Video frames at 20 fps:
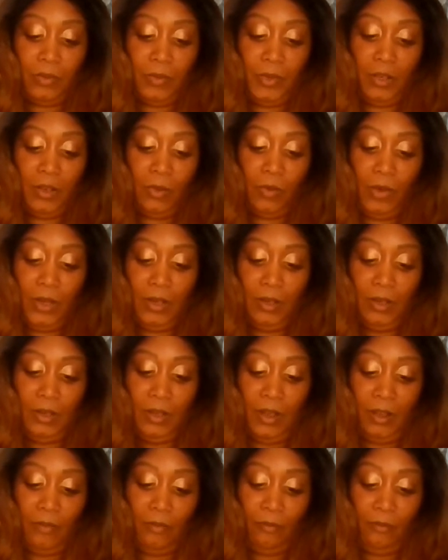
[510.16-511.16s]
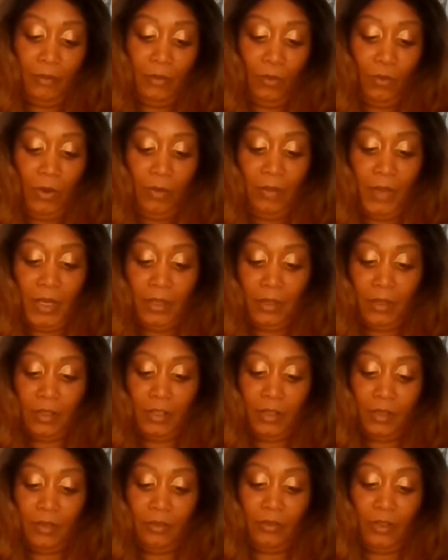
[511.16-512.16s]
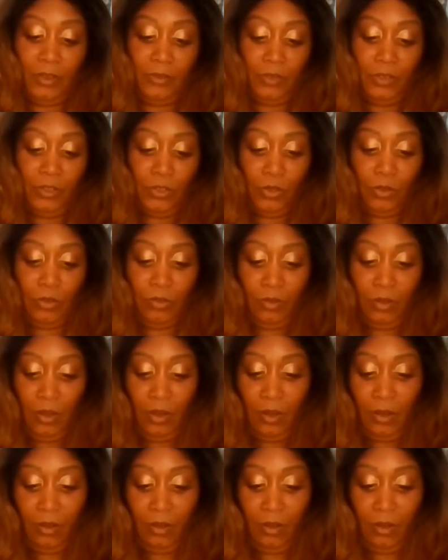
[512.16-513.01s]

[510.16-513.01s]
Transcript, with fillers: Well, what message is in reference to?